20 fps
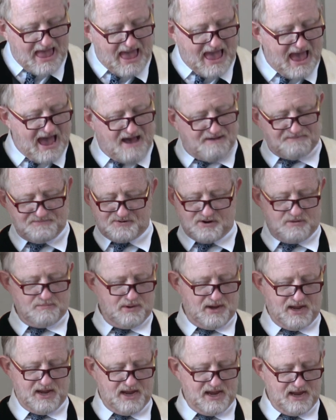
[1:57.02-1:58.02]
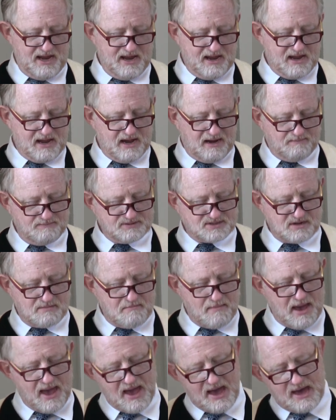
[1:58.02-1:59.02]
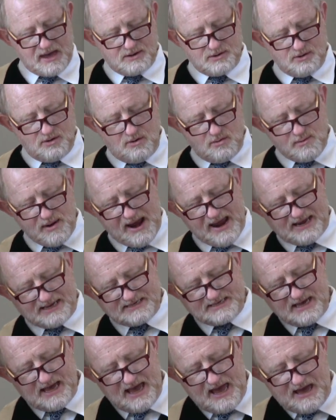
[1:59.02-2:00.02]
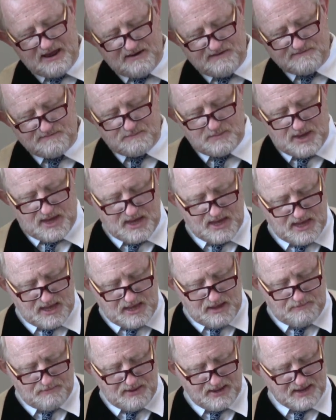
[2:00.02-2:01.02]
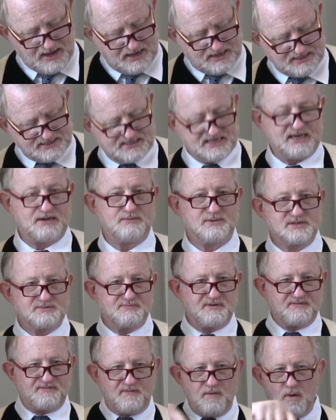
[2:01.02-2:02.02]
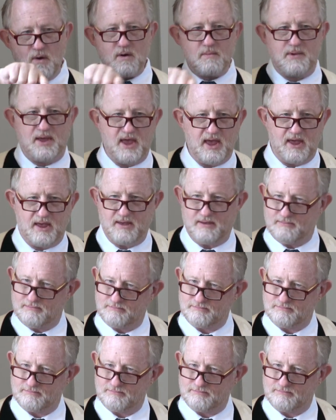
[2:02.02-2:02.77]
after me comes a man who ranks ahead of me because he was before me.